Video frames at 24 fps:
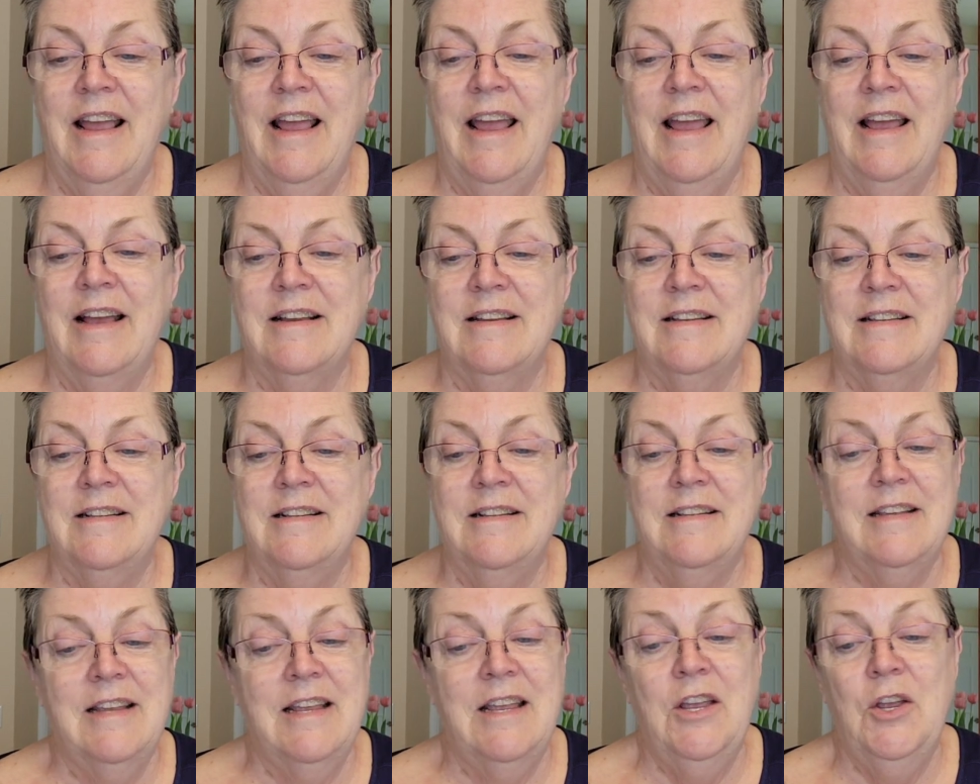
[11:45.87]
And
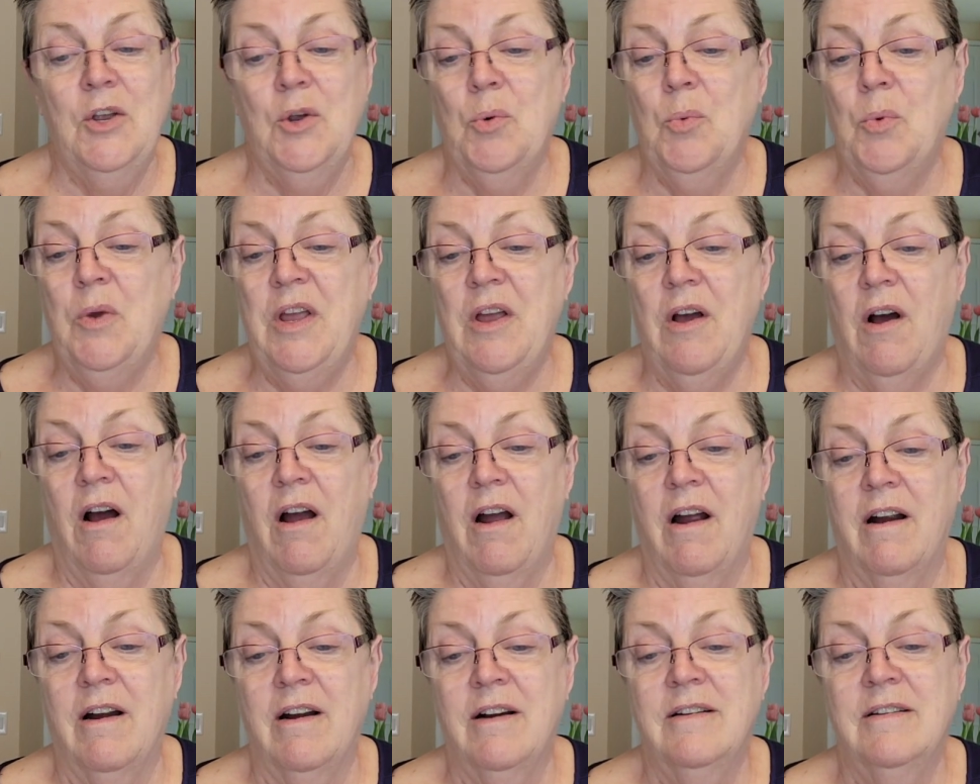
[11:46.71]
here we
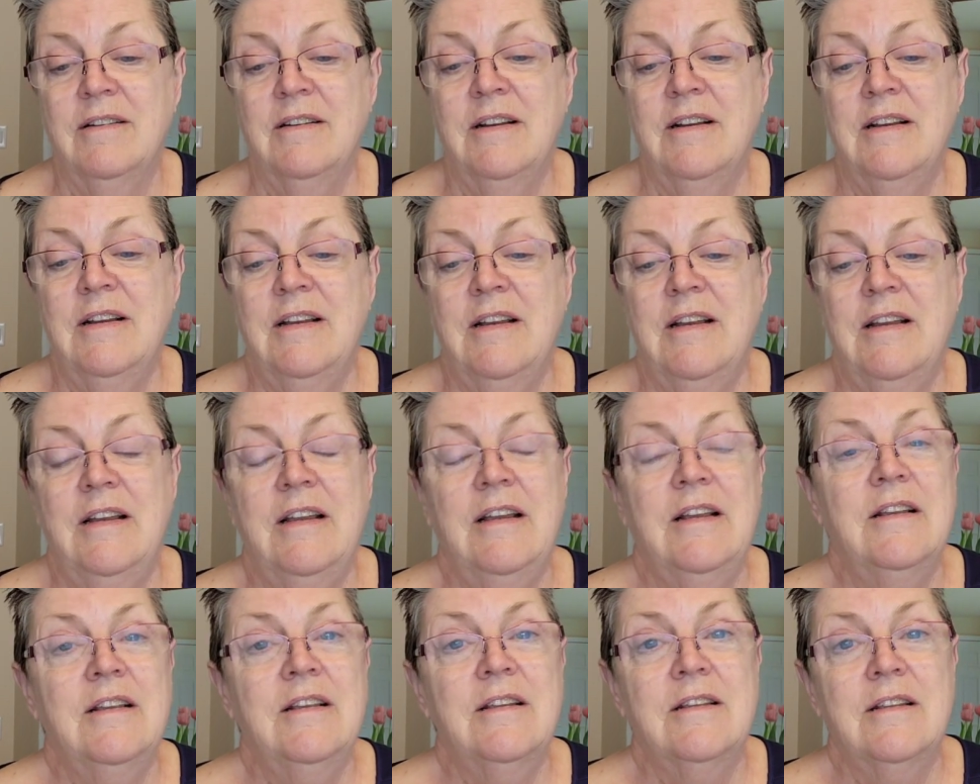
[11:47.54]
are,
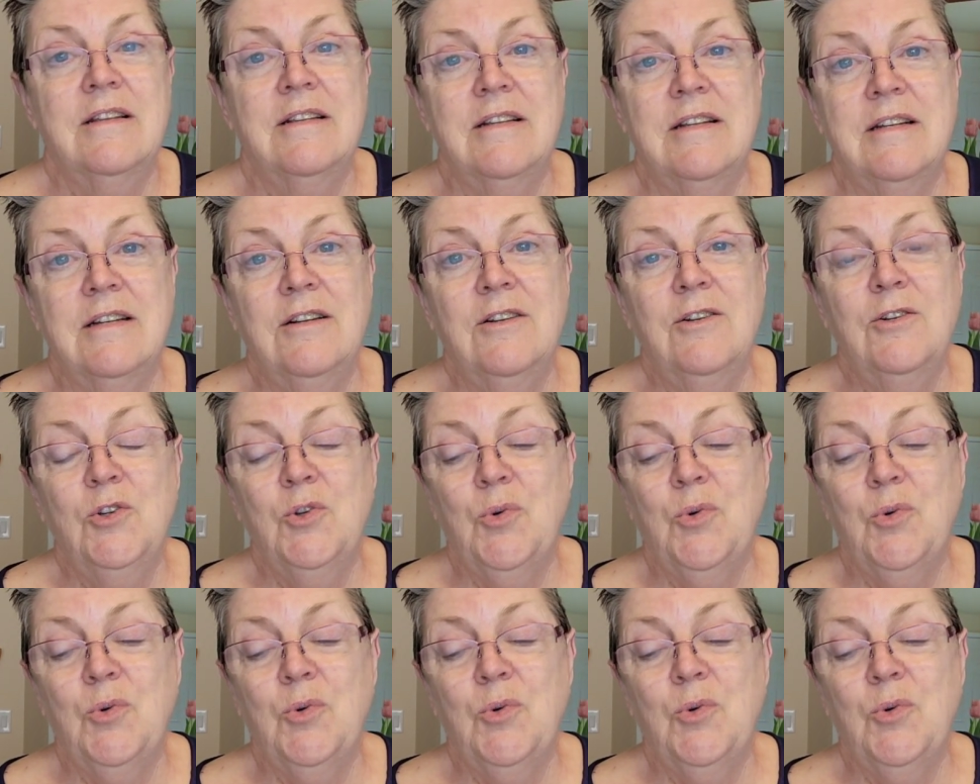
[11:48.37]
still